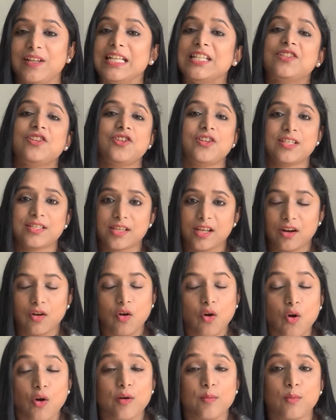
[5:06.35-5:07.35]
Estrogen is a
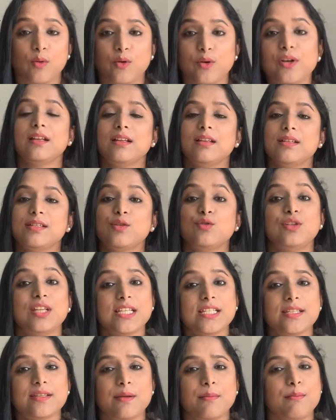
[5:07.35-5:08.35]
hormone, so
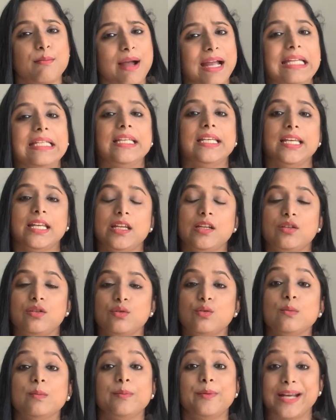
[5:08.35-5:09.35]
this might lead
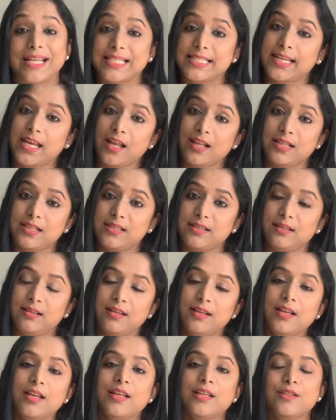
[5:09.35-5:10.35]
to breast cancer.
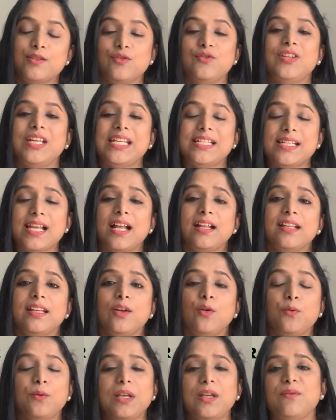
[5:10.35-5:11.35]
So these are the
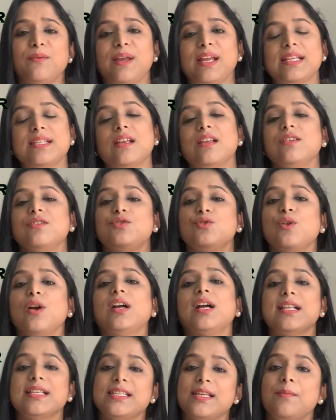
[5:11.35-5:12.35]
only ways sugar
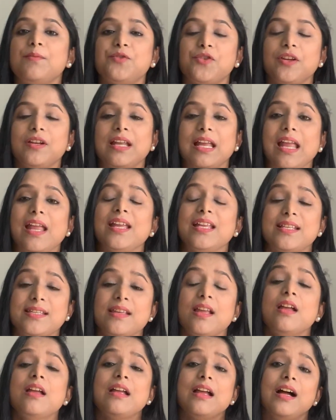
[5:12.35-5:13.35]
consumption is
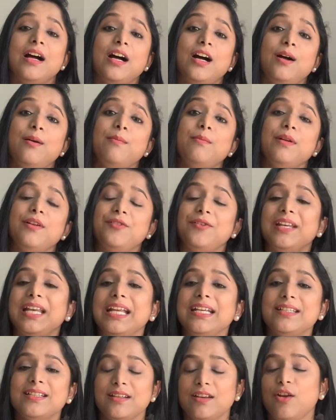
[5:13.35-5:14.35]

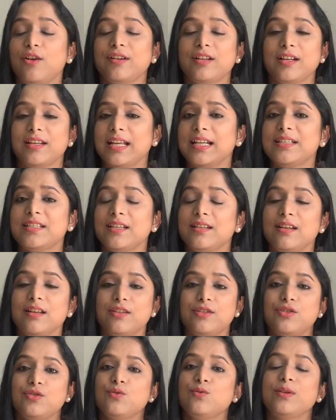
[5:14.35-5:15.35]
related or
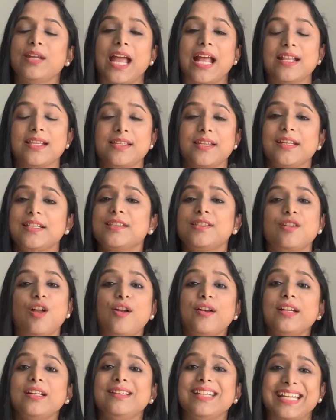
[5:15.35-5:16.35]
connected to cancer. It's
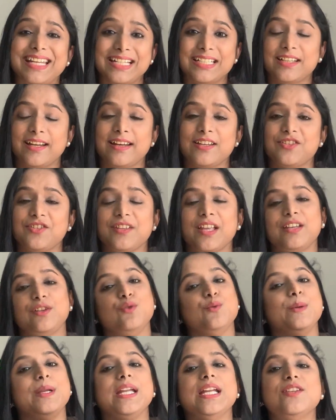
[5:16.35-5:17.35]
not a direct connection that
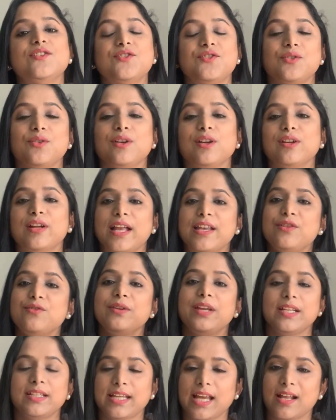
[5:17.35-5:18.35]
you eat sugar and you
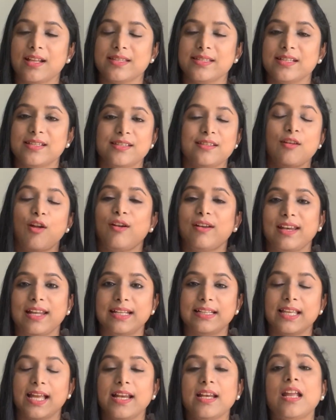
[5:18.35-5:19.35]
get cancer. It's not
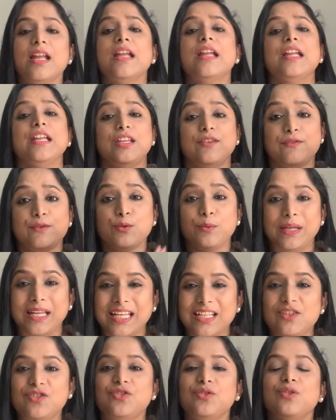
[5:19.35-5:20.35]
like that. If you
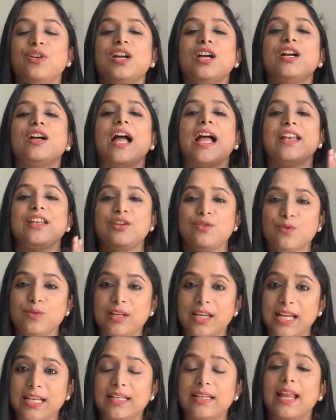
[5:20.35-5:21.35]
eat sugar and you
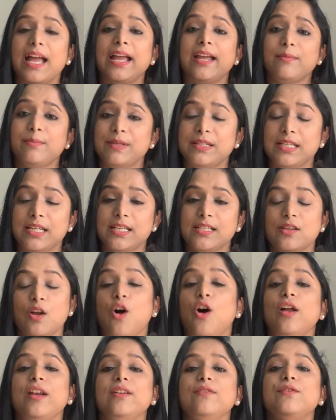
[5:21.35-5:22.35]
get diabetes,
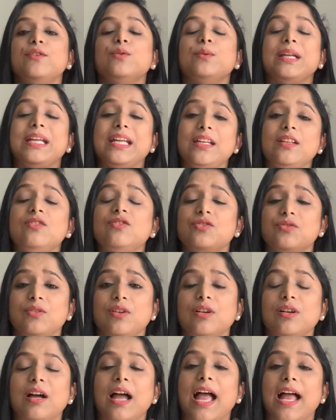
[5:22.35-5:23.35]
or if you eat
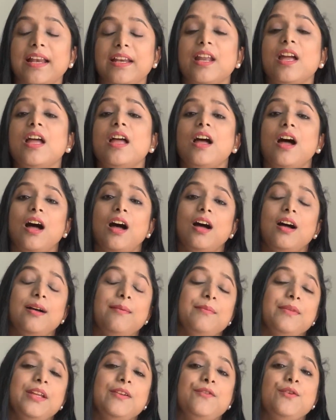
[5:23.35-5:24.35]
sugar and
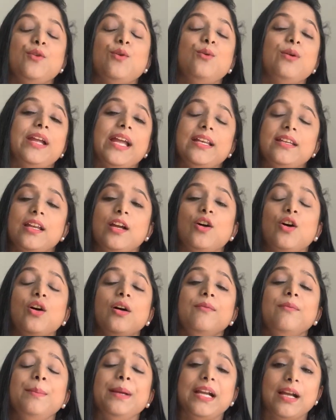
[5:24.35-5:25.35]
if you get
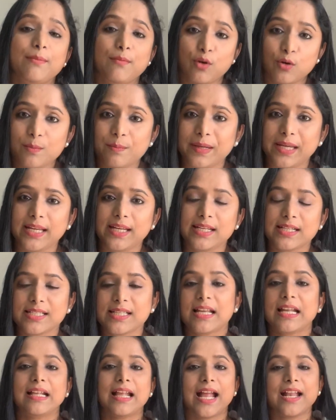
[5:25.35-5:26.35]
become obese,
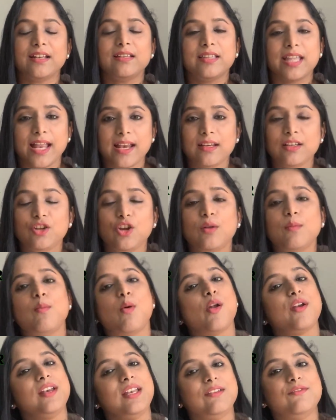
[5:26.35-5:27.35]
and then your
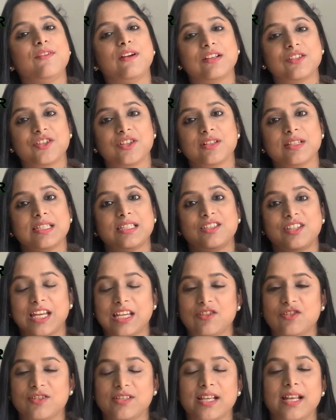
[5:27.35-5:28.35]
bodily functions
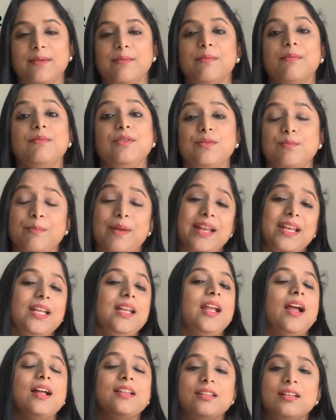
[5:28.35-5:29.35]
changes and
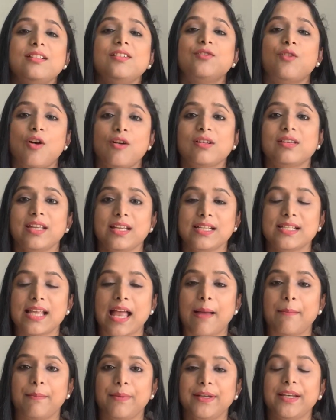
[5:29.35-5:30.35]
many other wrong things
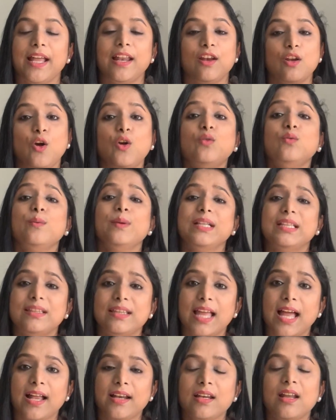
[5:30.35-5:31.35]
happen, along with
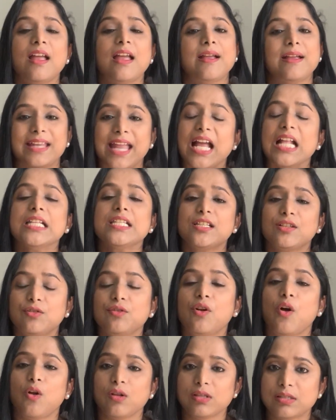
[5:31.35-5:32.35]
that cancer could
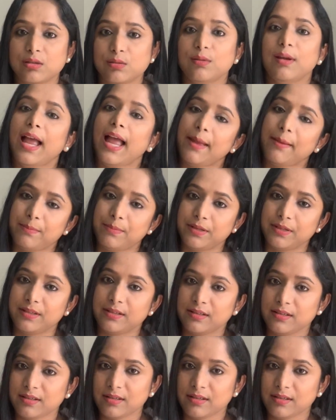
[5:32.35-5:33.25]
also happen.